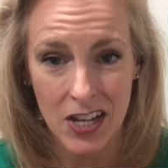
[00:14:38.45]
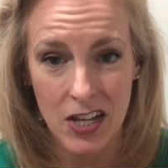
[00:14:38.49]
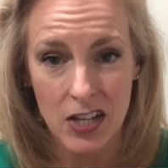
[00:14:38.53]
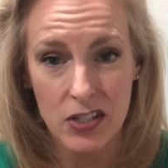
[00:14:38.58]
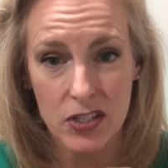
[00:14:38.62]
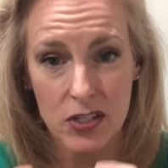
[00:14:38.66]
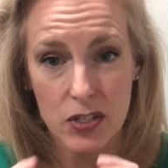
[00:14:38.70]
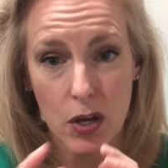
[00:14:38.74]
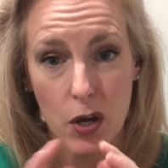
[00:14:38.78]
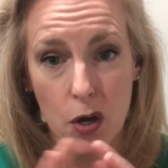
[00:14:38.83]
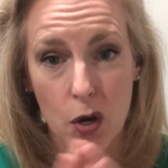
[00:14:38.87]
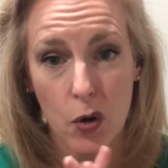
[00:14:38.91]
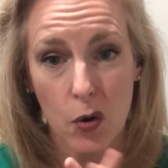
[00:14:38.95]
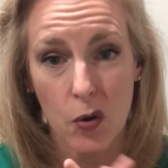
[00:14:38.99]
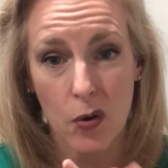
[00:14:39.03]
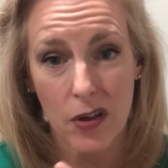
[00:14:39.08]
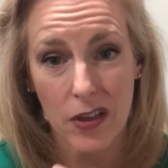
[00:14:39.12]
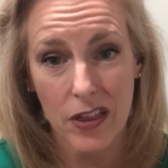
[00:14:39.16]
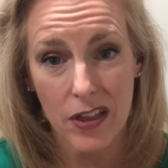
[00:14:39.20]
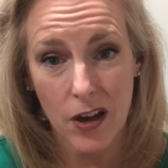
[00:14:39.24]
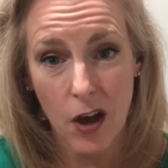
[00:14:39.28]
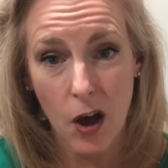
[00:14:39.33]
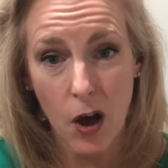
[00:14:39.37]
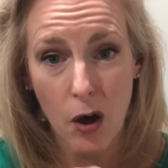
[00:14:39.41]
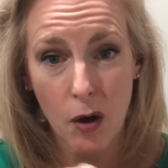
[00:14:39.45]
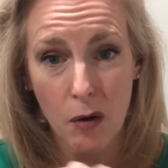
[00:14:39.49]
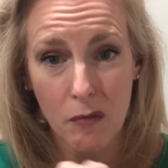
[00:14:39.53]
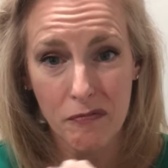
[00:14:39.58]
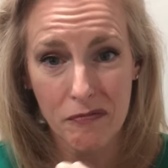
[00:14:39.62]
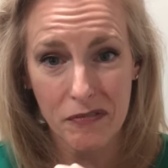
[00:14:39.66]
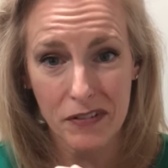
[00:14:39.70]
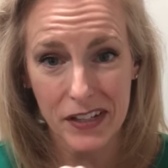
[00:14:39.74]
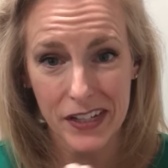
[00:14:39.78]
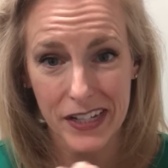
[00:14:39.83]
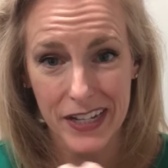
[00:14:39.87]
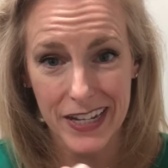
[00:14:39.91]
So
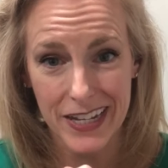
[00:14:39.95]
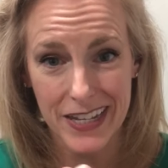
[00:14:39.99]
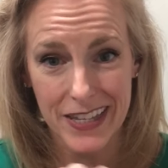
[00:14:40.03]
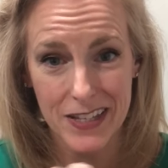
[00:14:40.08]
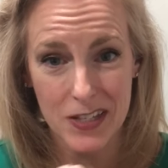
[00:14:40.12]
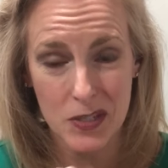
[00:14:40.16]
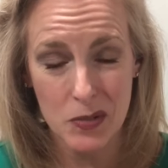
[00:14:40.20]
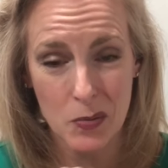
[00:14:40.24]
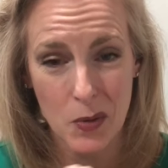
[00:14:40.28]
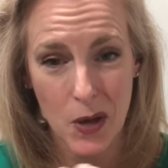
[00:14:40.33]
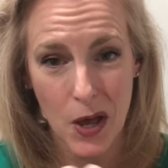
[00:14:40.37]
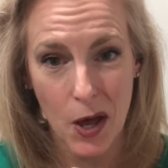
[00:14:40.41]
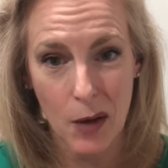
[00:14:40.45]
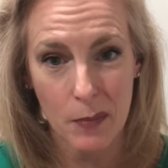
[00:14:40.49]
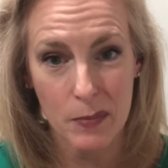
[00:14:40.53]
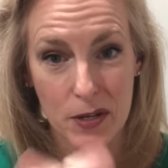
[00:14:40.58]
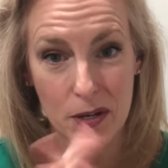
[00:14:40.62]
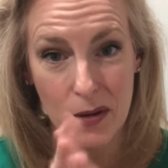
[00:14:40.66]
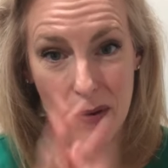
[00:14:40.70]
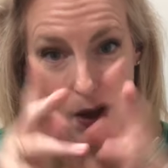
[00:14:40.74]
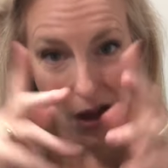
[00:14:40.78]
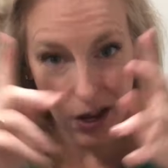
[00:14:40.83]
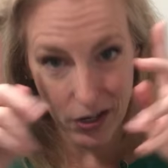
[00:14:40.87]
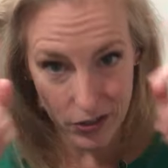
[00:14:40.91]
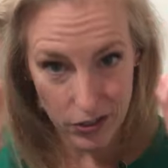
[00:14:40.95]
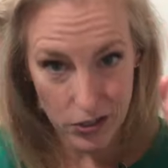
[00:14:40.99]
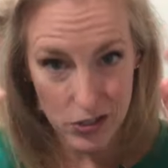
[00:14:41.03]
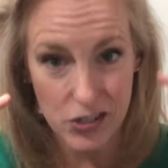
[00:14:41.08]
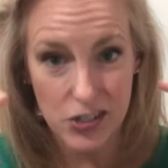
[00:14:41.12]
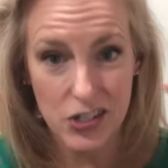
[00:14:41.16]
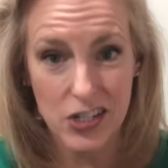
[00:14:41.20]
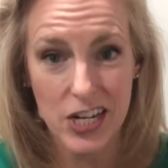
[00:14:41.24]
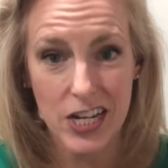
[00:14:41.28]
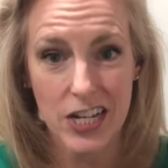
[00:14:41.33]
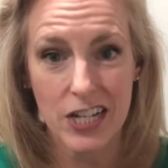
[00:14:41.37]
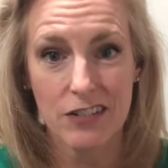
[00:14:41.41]
hopefully this will help you
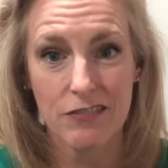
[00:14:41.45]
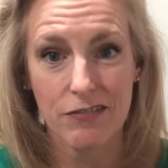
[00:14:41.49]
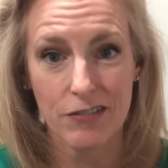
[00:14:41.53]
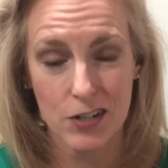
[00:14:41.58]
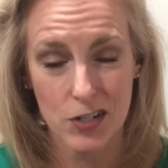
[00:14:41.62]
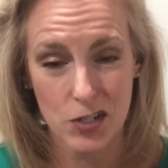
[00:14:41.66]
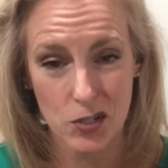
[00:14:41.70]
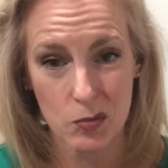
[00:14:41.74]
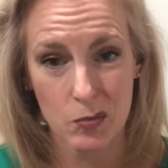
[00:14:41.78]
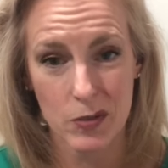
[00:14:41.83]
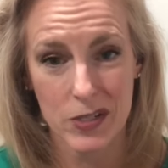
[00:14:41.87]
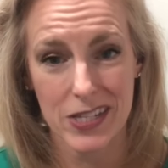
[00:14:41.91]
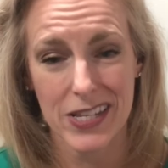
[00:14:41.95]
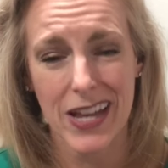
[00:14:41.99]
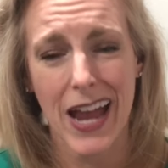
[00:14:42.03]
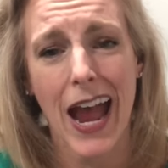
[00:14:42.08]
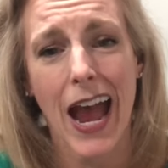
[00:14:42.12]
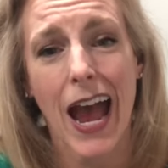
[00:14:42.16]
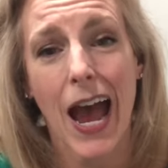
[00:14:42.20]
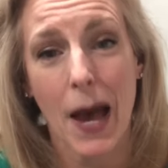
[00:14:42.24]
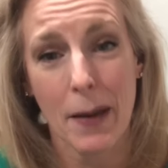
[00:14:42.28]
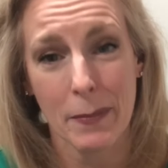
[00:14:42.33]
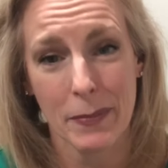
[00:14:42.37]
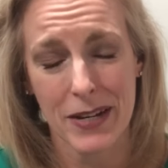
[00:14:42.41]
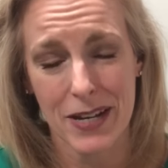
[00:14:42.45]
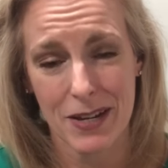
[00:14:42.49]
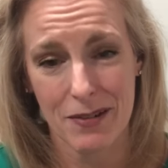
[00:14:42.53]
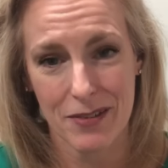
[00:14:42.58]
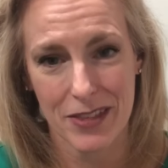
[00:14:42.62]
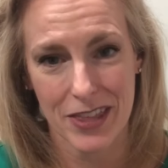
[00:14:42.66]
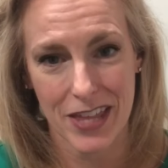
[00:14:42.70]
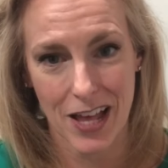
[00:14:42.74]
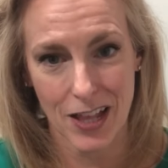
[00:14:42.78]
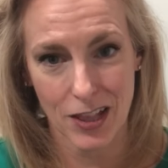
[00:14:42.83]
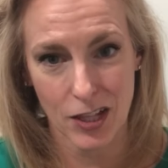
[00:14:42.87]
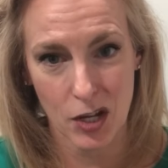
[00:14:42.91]
understand first what's happening
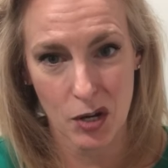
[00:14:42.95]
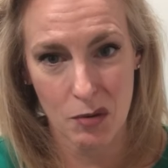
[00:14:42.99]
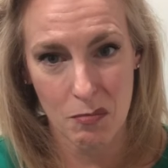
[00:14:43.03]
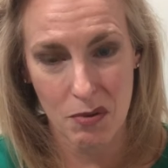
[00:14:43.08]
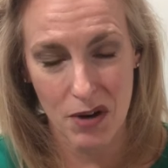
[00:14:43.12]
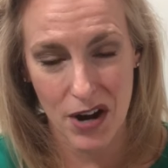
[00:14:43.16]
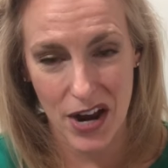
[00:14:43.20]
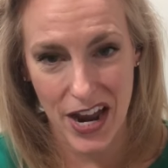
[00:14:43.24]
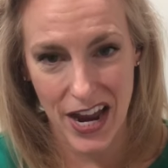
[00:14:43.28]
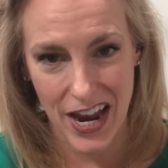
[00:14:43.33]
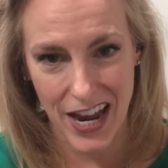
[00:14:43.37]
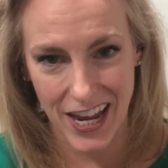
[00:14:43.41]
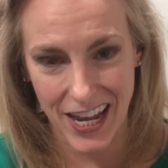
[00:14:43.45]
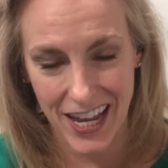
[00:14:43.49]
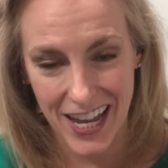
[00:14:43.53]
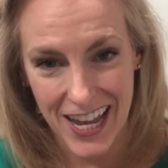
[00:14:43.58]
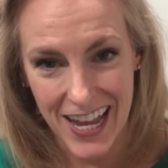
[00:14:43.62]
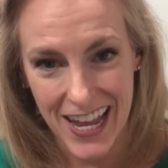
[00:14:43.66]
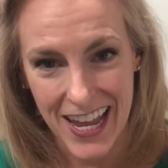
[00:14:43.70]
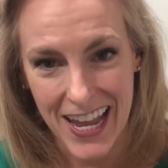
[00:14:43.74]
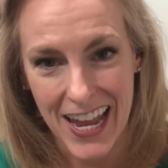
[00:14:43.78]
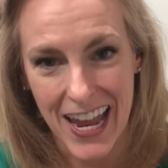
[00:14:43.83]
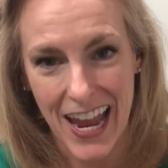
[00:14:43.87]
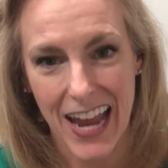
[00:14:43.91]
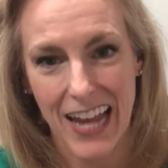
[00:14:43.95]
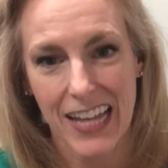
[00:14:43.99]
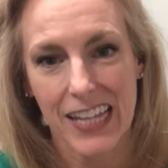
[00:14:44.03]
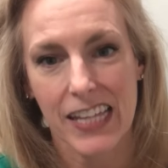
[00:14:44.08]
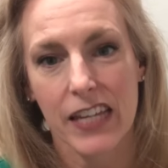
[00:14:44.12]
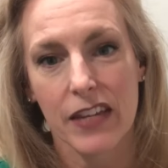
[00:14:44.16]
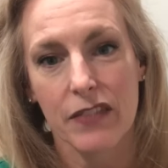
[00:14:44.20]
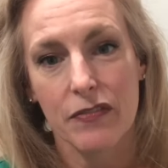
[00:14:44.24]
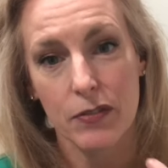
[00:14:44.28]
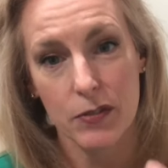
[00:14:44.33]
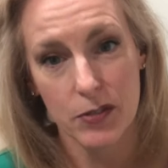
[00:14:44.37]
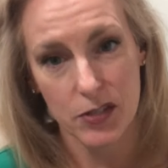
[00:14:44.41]
with that low break and
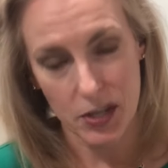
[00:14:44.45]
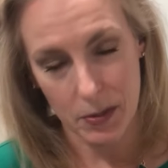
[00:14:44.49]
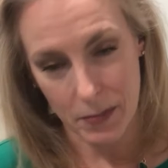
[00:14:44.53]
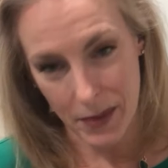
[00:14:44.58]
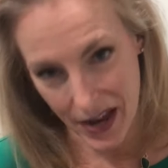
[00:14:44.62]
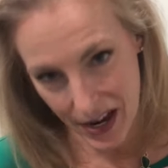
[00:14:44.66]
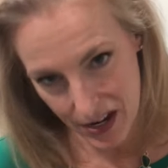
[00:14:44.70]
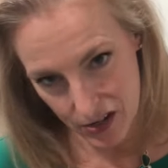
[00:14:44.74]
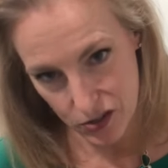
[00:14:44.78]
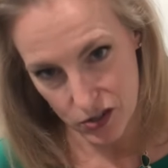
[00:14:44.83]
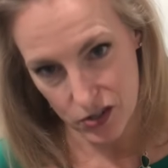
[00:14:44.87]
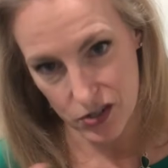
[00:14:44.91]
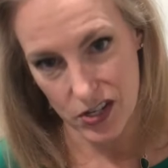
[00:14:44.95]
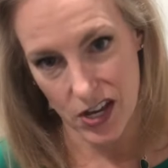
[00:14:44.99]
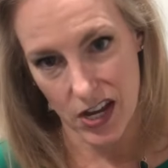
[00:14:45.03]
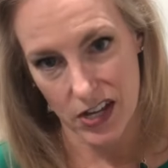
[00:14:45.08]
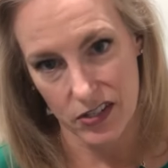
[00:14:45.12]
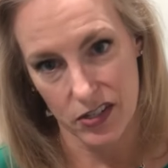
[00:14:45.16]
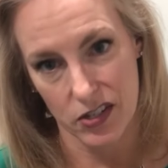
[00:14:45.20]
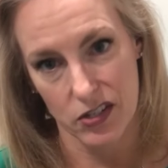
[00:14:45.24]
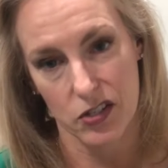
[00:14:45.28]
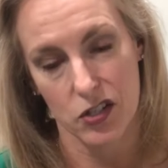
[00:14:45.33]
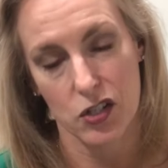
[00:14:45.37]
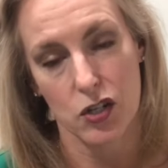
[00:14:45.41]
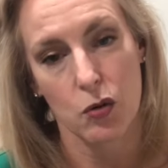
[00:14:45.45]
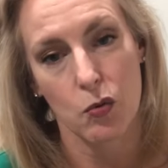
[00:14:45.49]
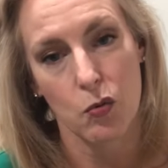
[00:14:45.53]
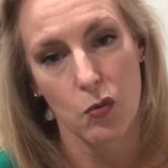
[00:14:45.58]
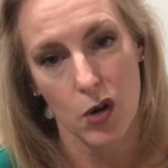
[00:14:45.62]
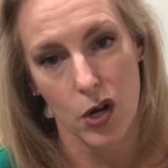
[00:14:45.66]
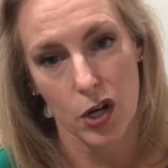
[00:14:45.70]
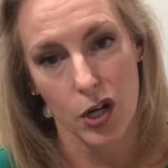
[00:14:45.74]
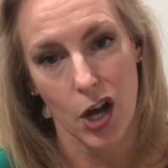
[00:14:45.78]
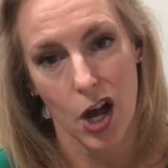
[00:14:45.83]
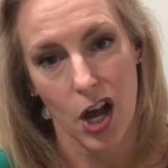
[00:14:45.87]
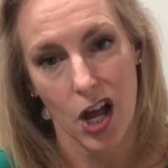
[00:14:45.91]
give you some exercises to
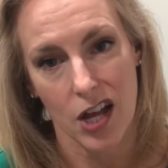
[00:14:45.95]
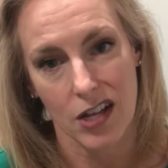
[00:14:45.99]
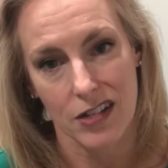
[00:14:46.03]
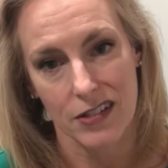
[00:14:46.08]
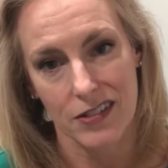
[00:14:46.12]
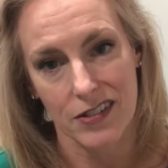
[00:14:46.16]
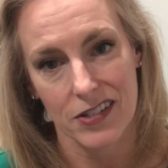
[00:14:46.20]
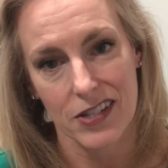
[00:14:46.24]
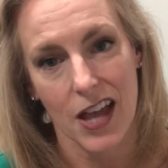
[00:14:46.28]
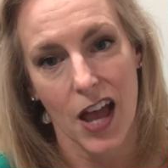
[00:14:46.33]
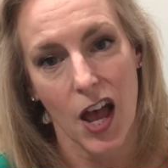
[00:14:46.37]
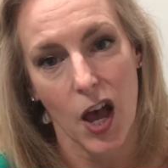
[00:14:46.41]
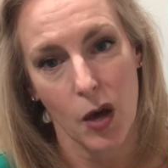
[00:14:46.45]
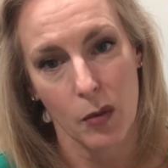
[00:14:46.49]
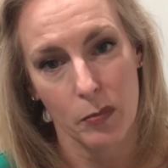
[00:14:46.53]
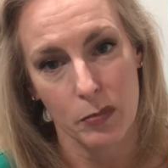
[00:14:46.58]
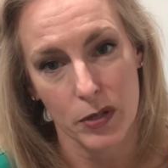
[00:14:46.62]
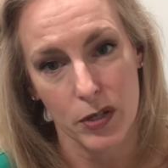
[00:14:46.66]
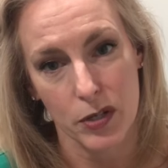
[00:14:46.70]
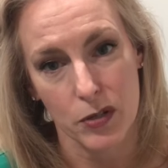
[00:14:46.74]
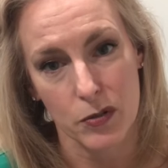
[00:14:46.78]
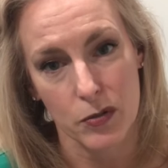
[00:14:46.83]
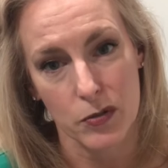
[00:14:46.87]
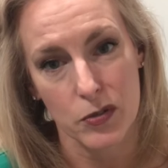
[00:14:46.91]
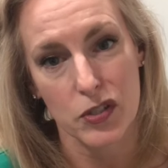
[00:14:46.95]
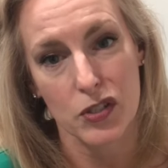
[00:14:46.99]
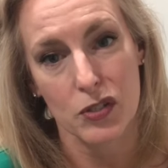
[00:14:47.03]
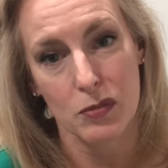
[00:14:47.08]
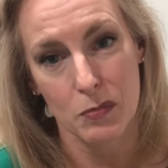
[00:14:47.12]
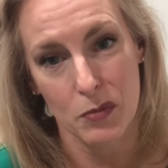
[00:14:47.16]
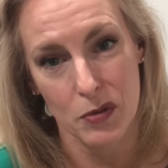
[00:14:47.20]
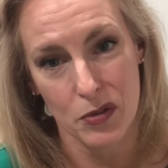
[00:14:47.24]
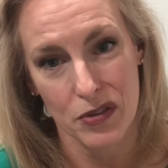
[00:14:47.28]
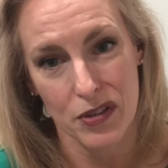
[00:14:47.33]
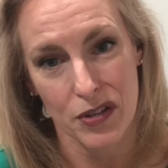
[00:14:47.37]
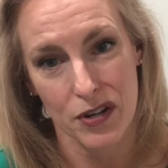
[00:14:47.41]
work on to help you
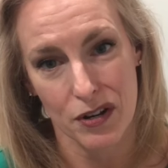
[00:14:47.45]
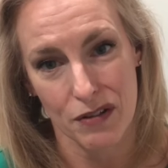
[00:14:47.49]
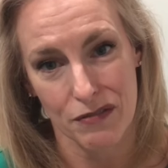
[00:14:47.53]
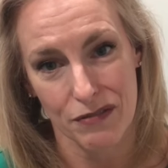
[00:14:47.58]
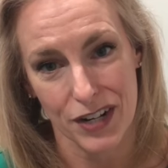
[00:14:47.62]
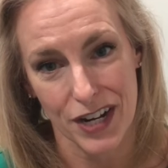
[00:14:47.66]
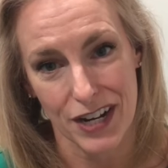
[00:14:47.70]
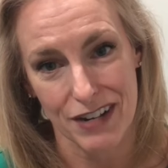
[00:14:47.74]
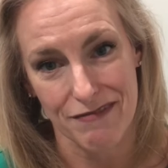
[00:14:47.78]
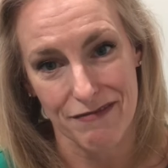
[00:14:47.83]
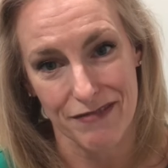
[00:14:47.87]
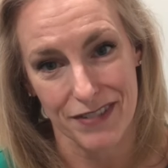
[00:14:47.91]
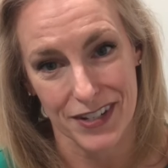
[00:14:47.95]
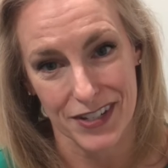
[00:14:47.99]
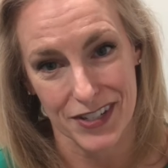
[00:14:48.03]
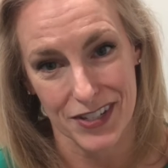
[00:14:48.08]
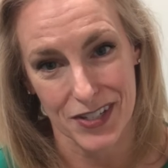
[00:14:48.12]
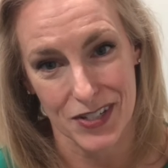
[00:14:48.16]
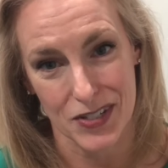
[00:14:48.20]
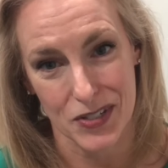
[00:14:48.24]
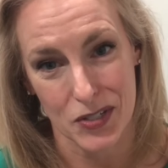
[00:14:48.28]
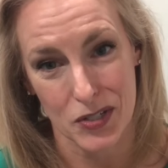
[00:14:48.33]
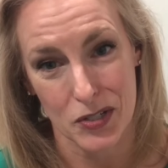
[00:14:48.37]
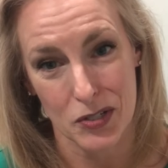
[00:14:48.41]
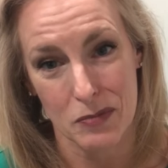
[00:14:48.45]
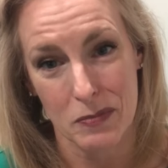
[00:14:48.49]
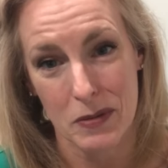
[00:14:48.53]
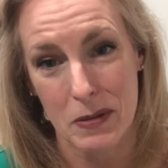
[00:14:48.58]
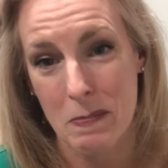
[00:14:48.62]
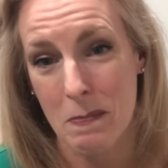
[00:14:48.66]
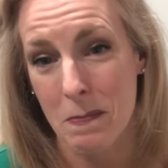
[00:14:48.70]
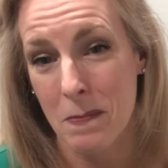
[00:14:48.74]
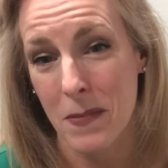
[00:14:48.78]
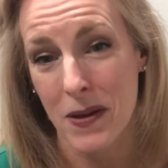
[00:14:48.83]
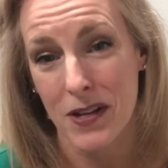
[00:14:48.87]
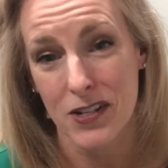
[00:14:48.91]
smooth it over and fix it. So you'll be
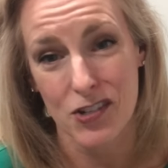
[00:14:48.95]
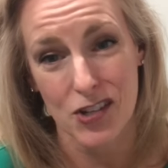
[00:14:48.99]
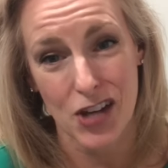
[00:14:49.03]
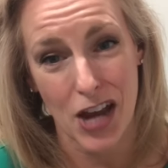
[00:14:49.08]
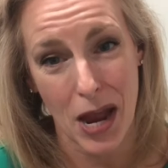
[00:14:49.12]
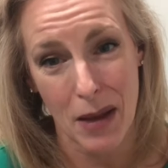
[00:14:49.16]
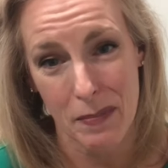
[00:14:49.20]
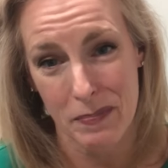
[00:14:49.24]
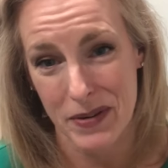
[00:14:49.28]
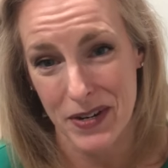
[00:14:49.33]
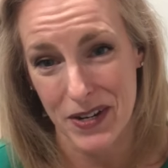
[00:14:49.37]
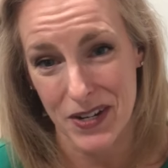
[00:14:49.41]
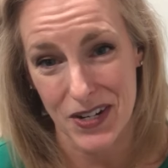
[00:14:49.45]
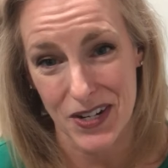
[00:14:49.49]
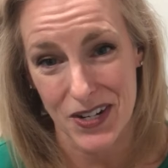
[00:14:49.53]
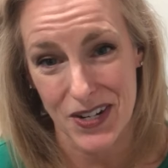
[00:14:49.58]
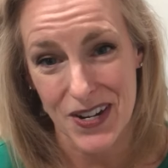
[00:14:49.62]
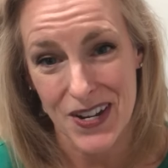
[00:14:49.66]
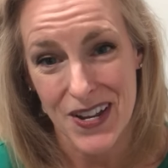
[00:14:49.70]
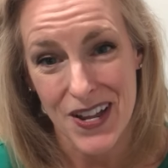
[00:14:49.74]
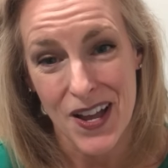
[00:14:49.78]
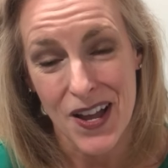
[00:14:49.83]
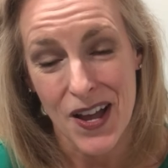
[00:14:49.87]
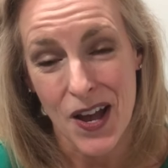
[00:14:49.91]
much happier